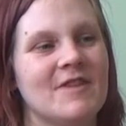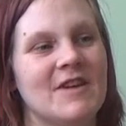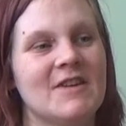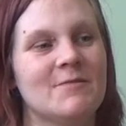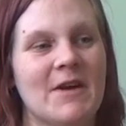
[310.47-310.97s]

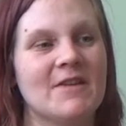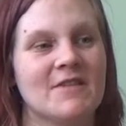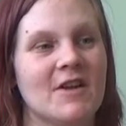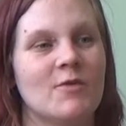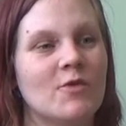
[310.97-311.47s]
is
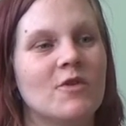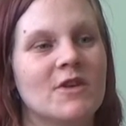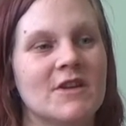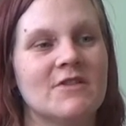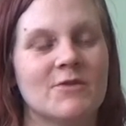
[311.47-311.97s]
basically like
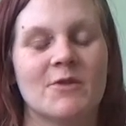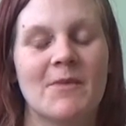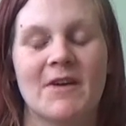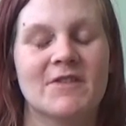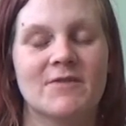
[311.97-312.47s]
walking into a
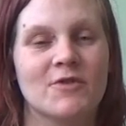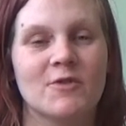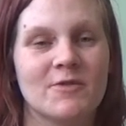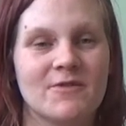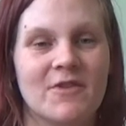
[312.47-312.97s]
massive
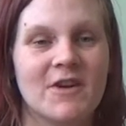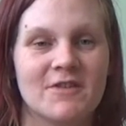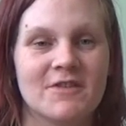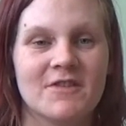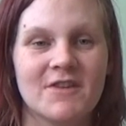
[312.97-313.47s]
group of
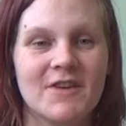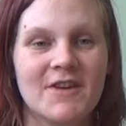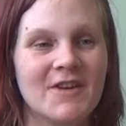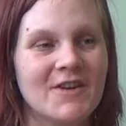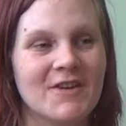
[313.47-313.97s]
friends.
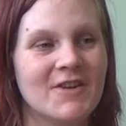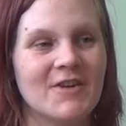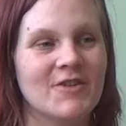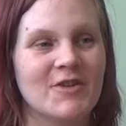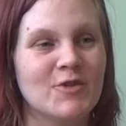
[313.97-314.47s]
You
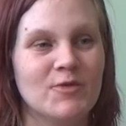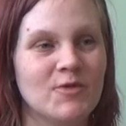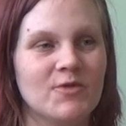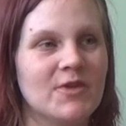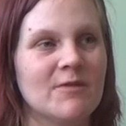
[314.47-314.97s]
know,
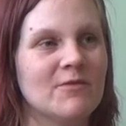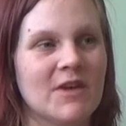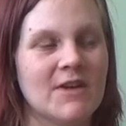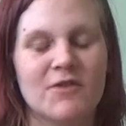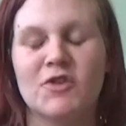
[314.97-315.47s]
you seem
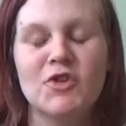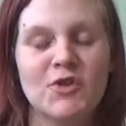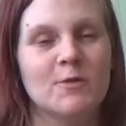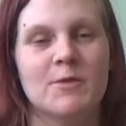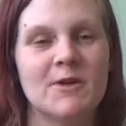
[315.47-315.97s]
to, even the
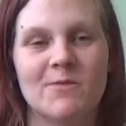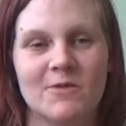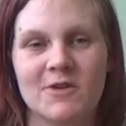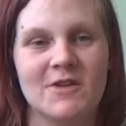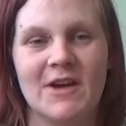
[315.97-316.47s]
new
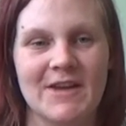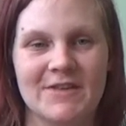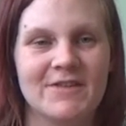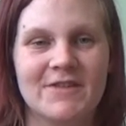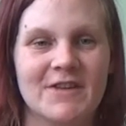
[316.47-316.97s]
people you like
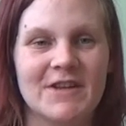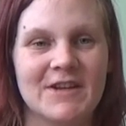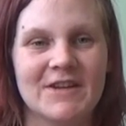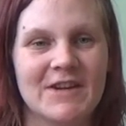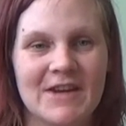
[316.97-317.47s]

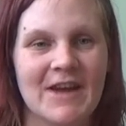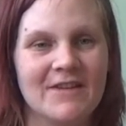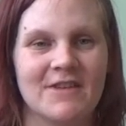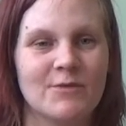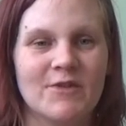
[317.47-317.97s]
instantly
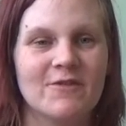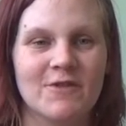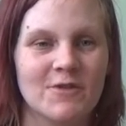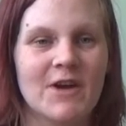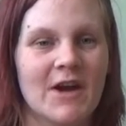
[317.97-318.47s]
connected with
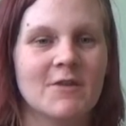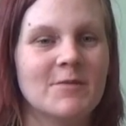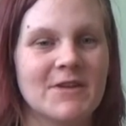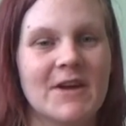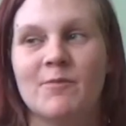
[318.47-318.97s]
through
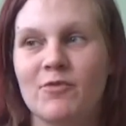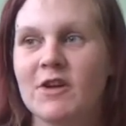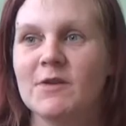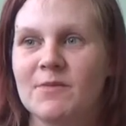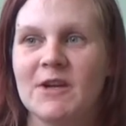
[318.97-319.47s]
Canopy, they
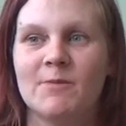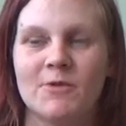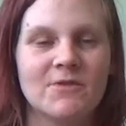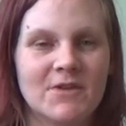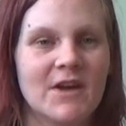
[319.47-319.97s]
bring
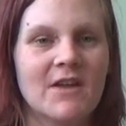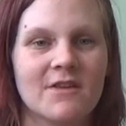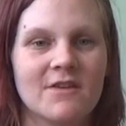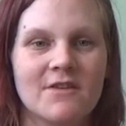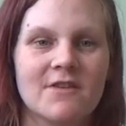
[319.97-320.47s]
people together.